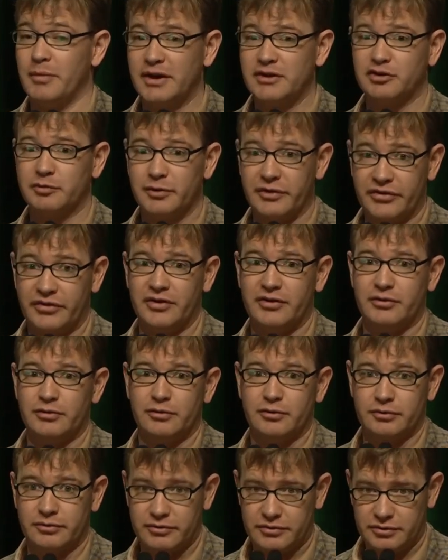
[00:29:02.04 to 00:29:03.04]
measurements in
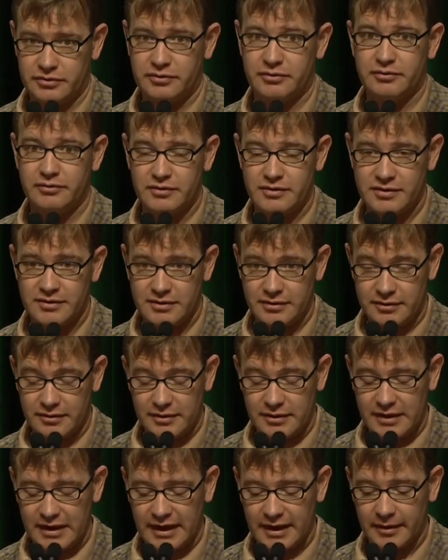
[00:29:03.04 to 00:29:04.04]
your
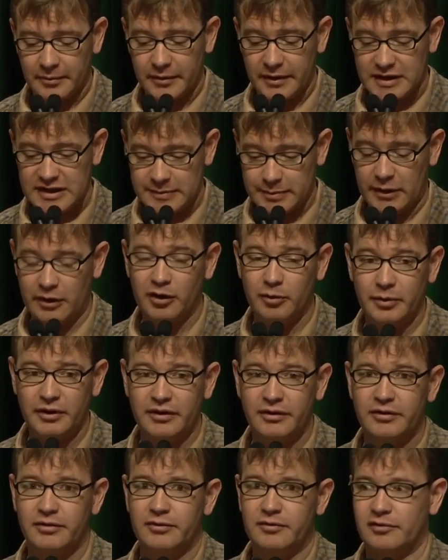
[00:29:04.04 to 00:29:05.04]

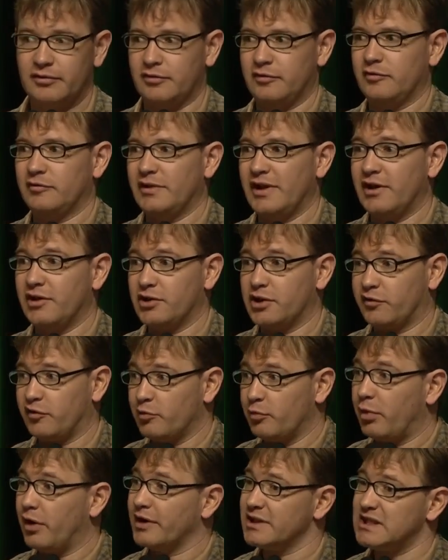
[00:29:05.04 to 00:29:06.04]
experiment related to
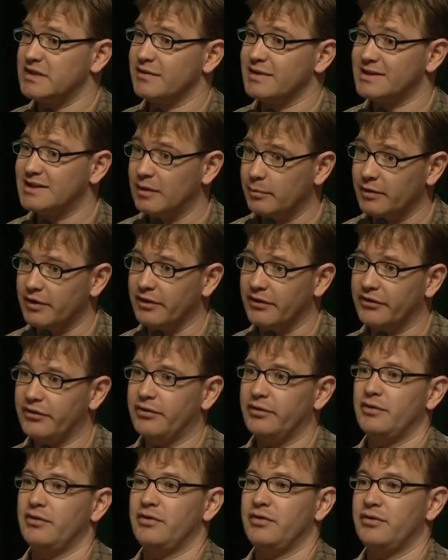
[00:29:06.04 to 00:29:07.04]
different parts of a
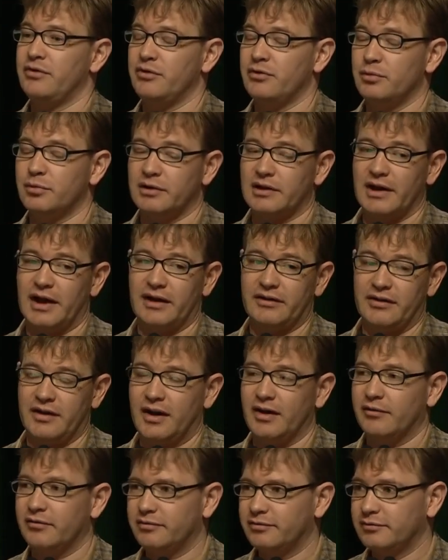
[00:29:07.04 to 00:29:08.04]
stimulus, you would like to
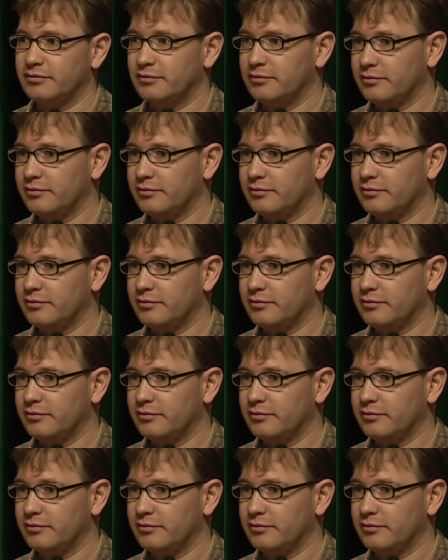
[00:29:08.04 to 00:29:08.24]
have